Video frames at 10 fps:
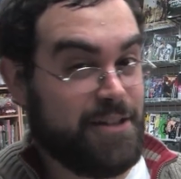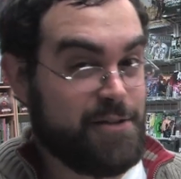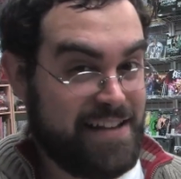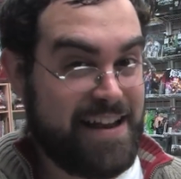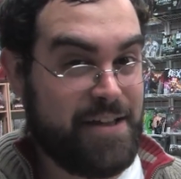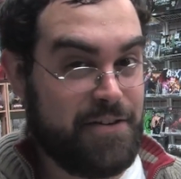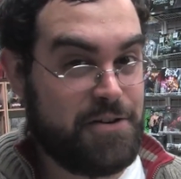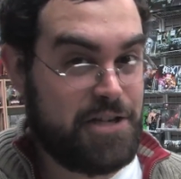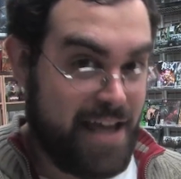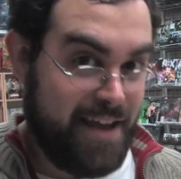closing down their
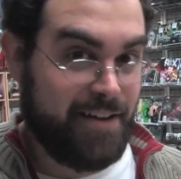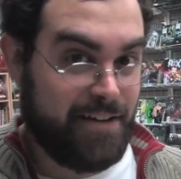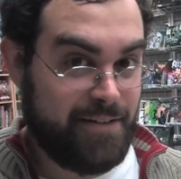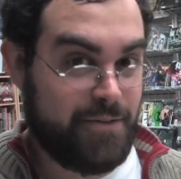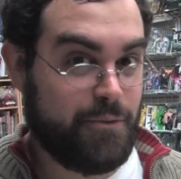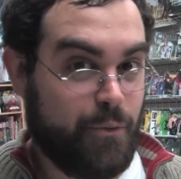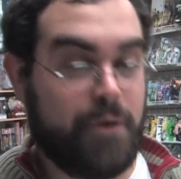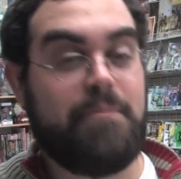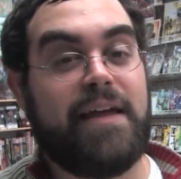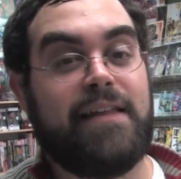channel
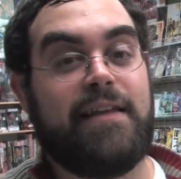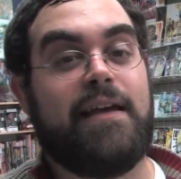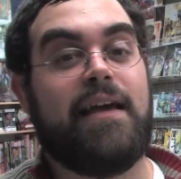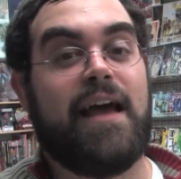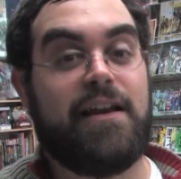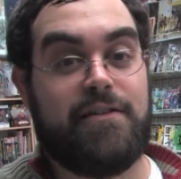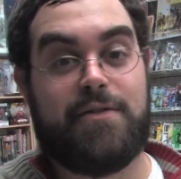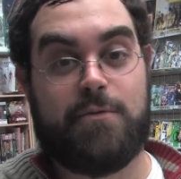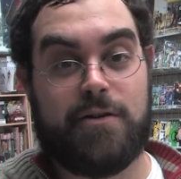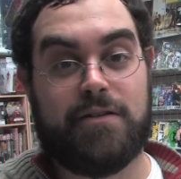would mean the end of
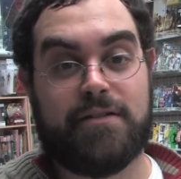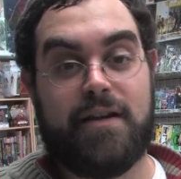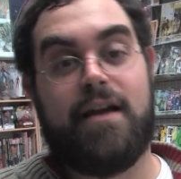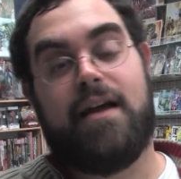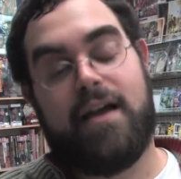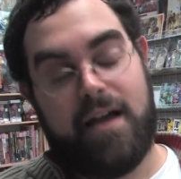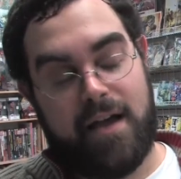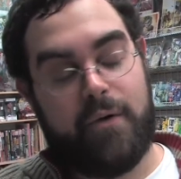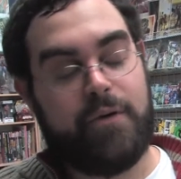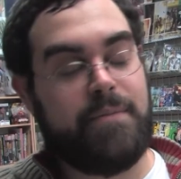the world.
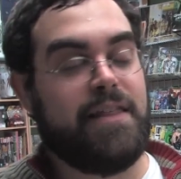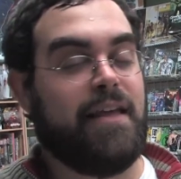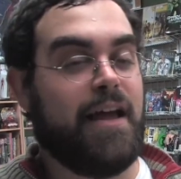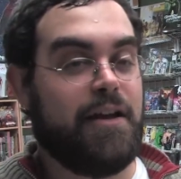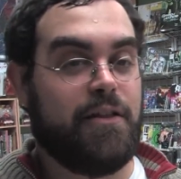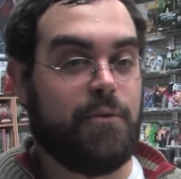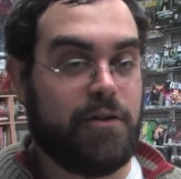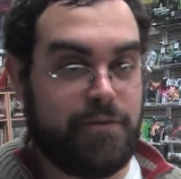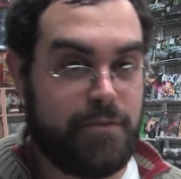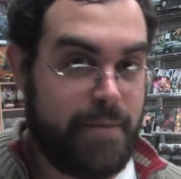It would mean the end of the
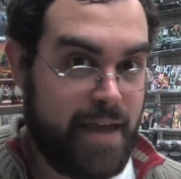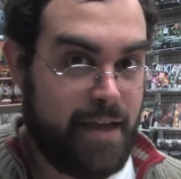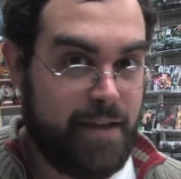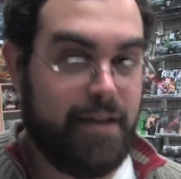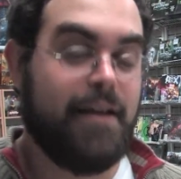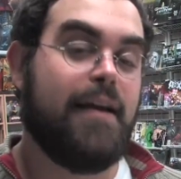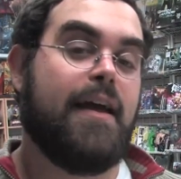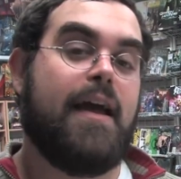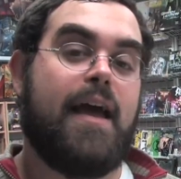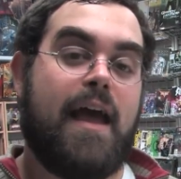world for me,
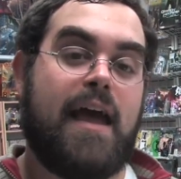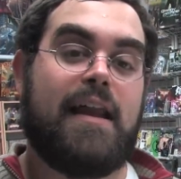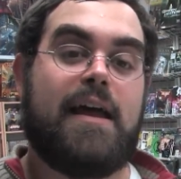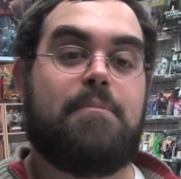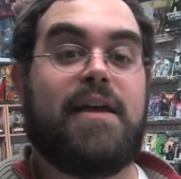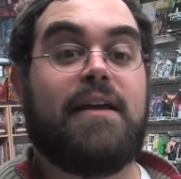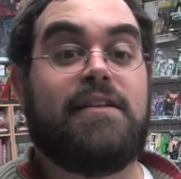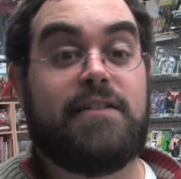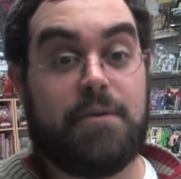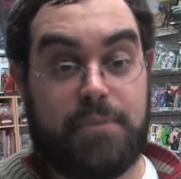and I'd
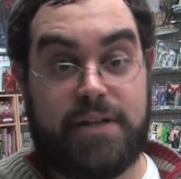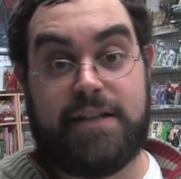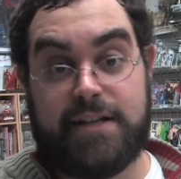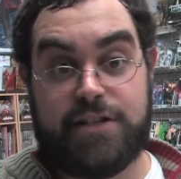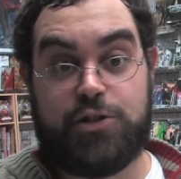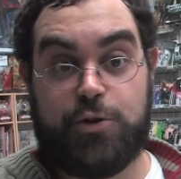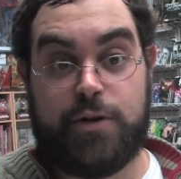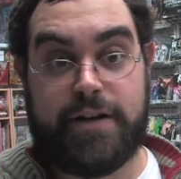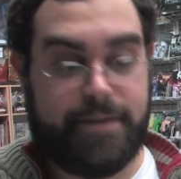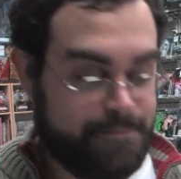be completely
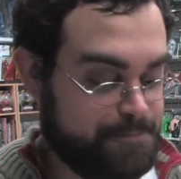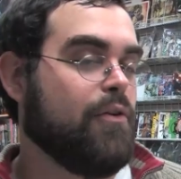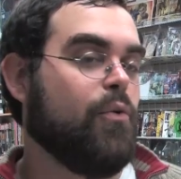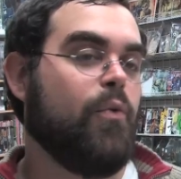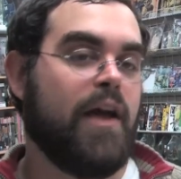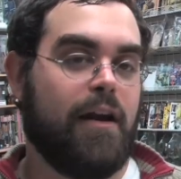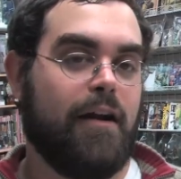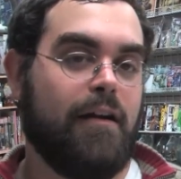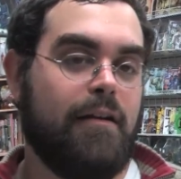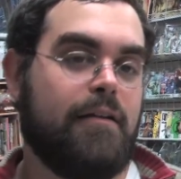destroyed. The
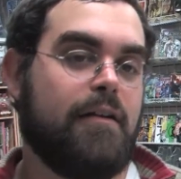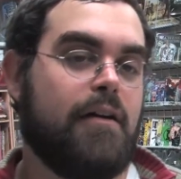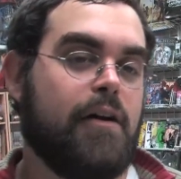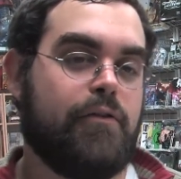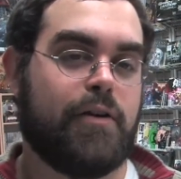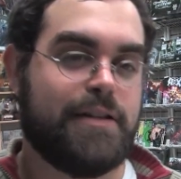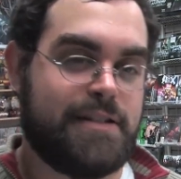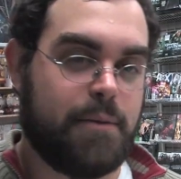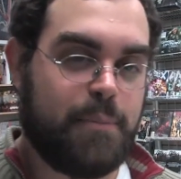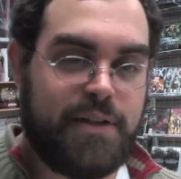winner, for its
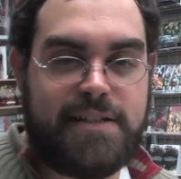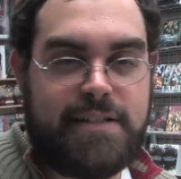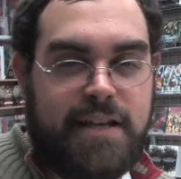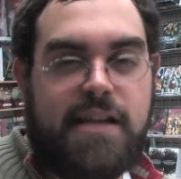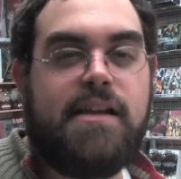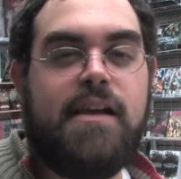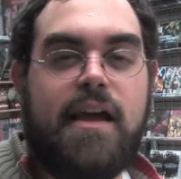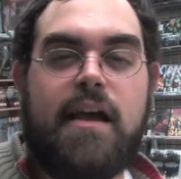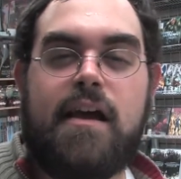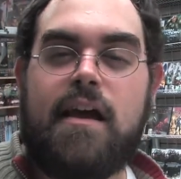simplicity
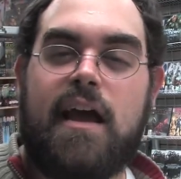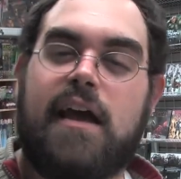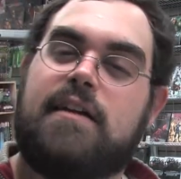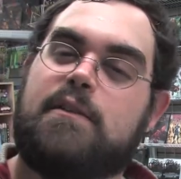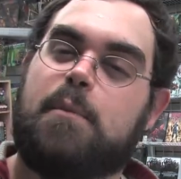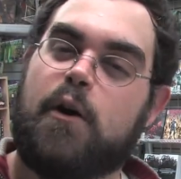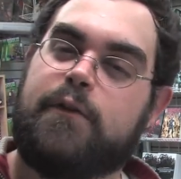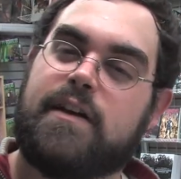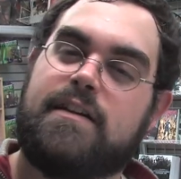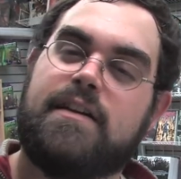and its
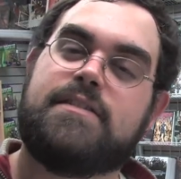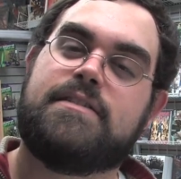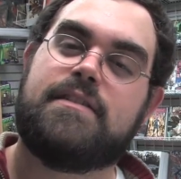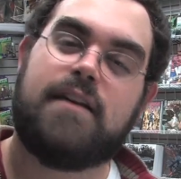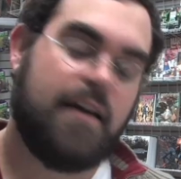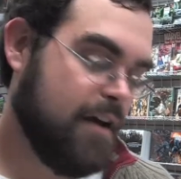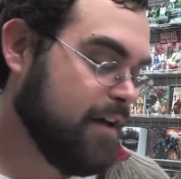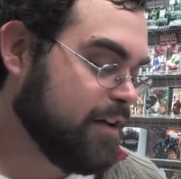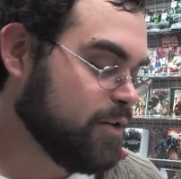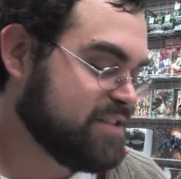perfectness,
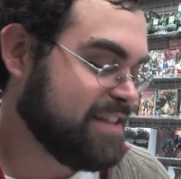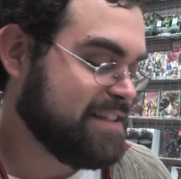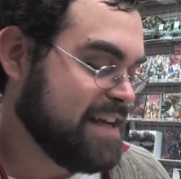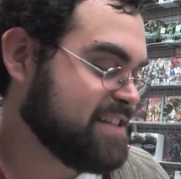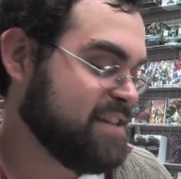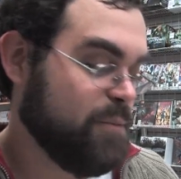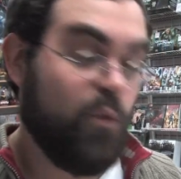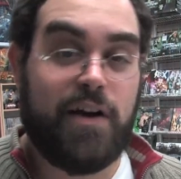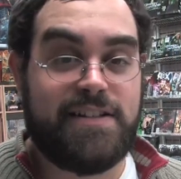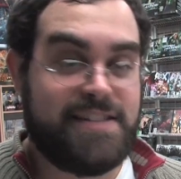goes to
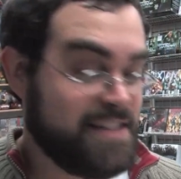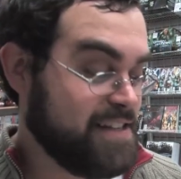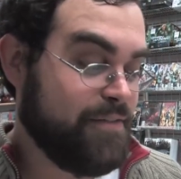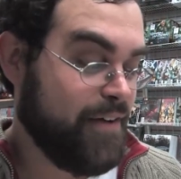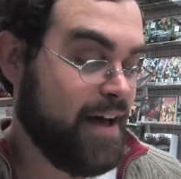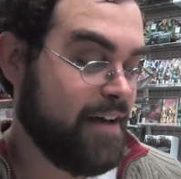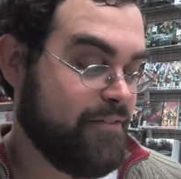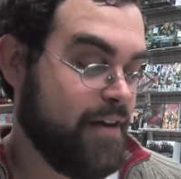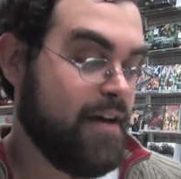Teslum165.